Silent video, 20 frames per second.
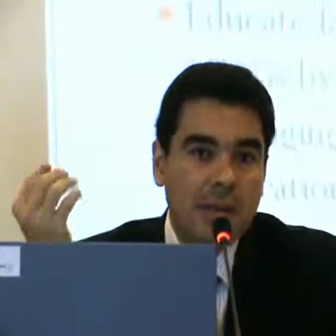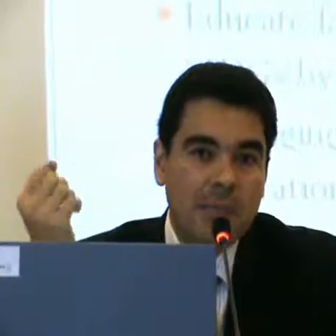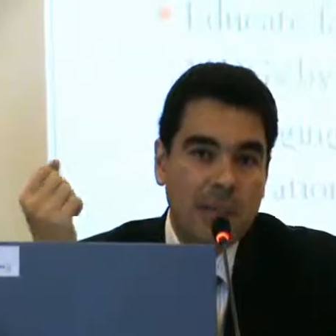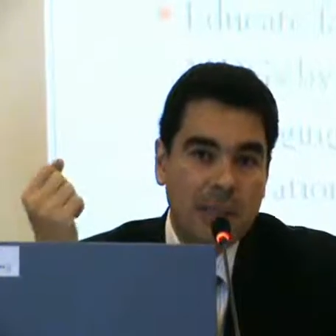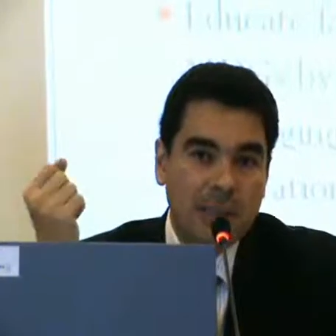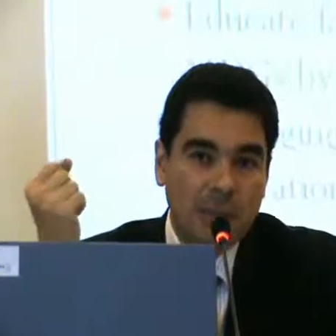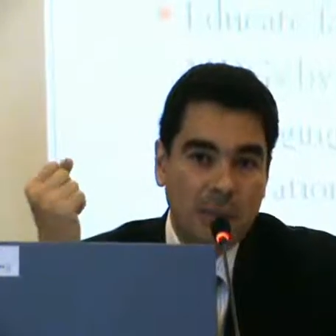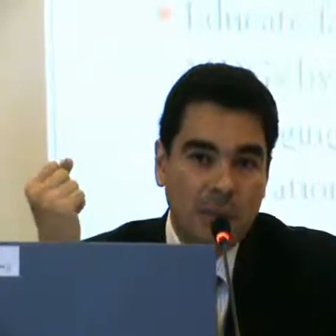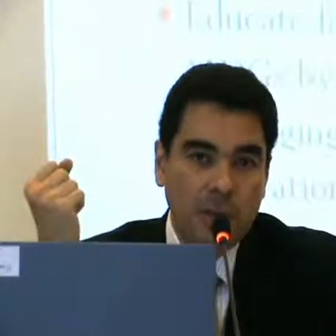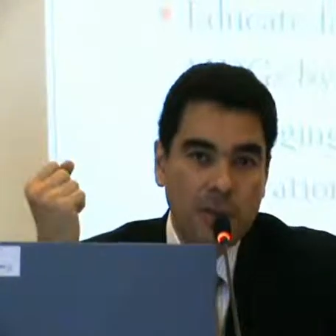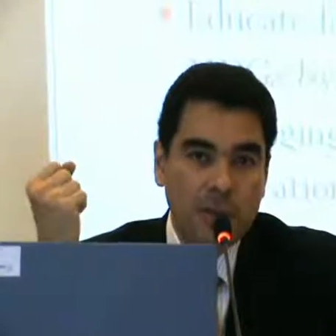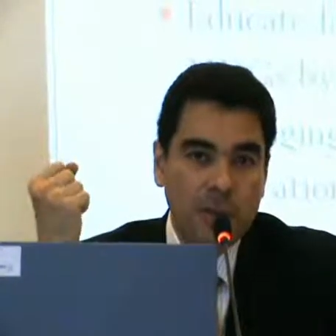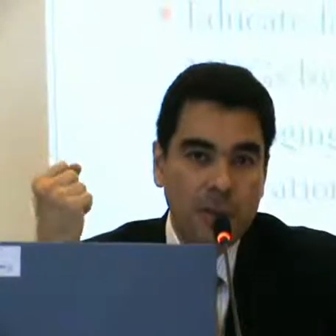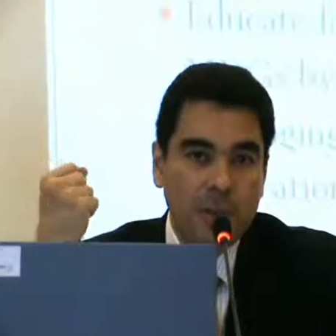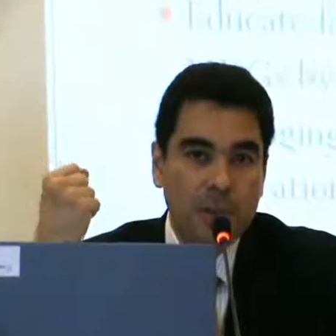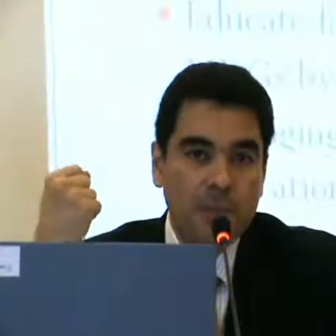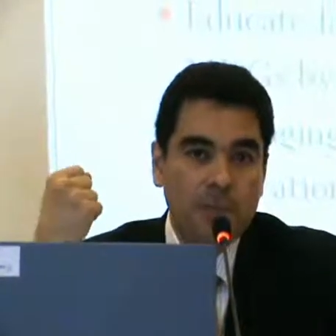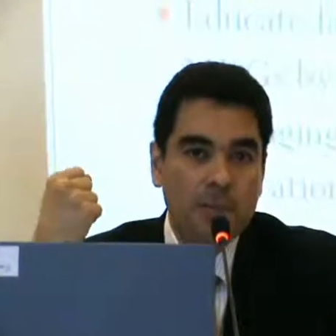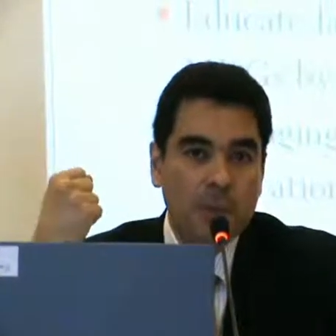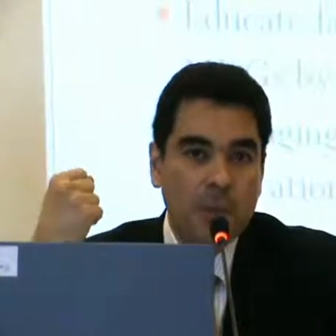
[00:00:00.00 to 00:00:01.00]
but
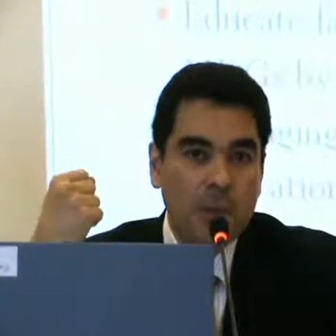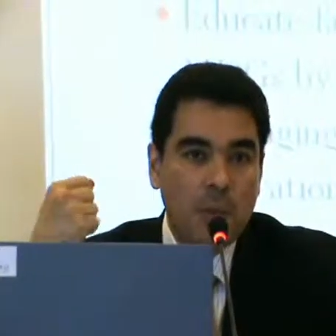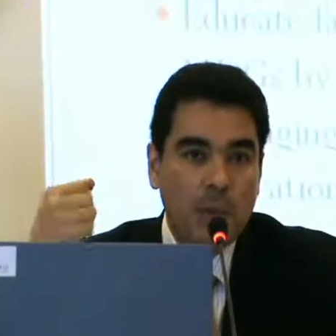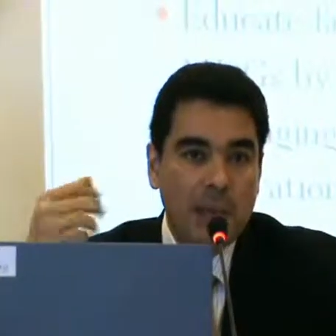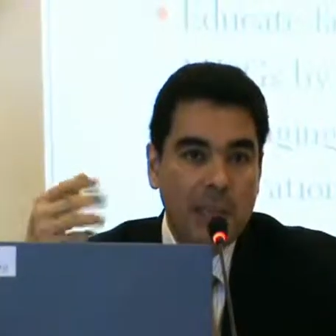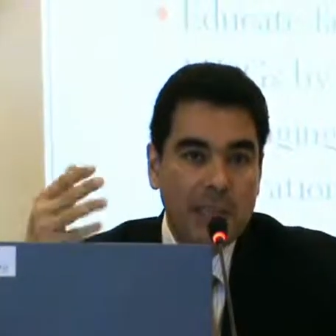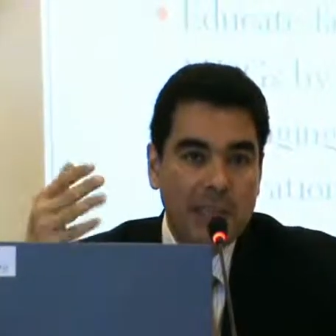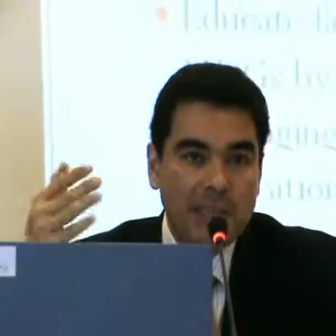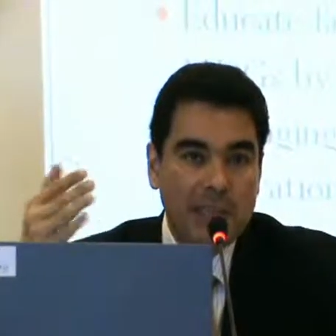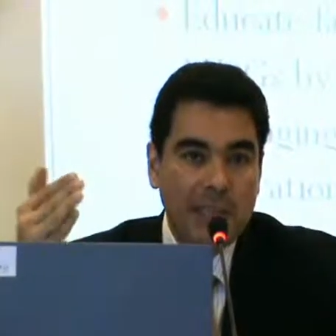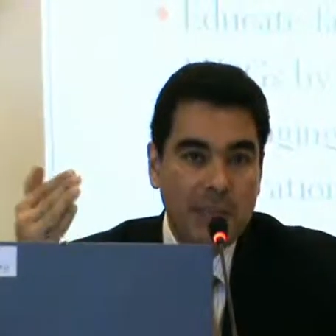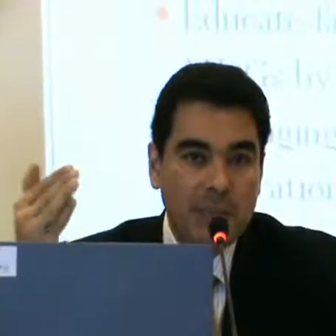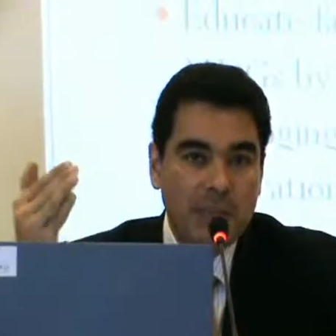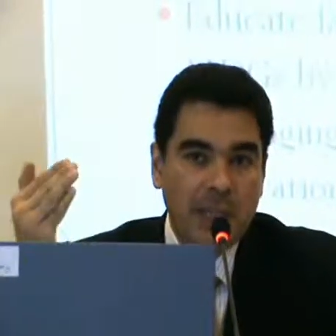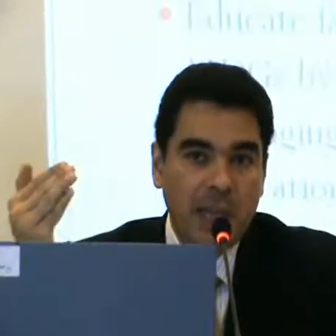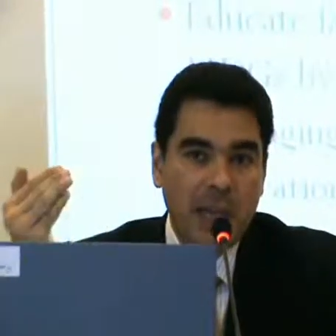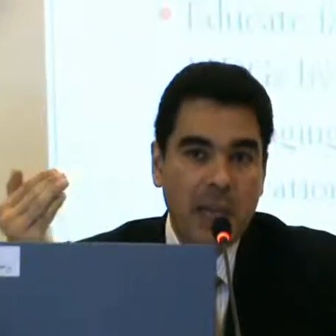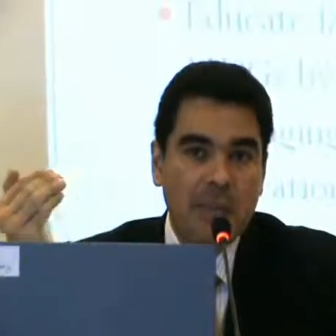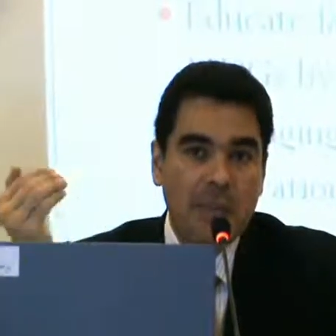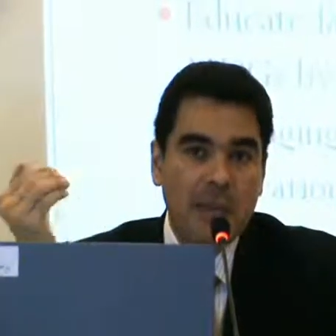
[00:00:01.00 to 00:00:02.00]
also while at the same
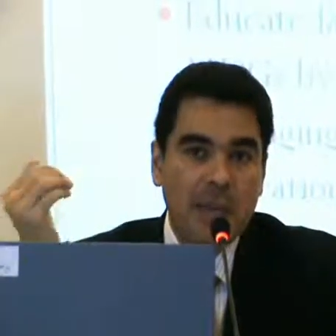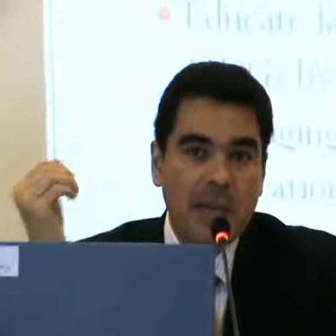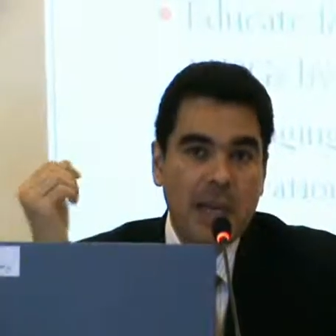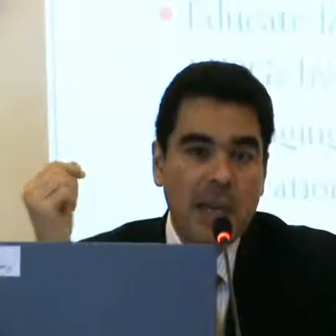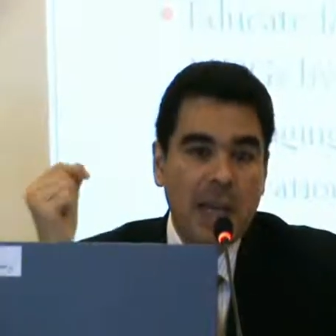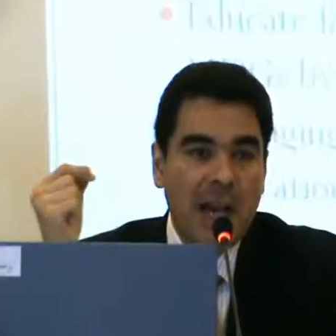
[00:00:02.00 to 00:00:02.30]
time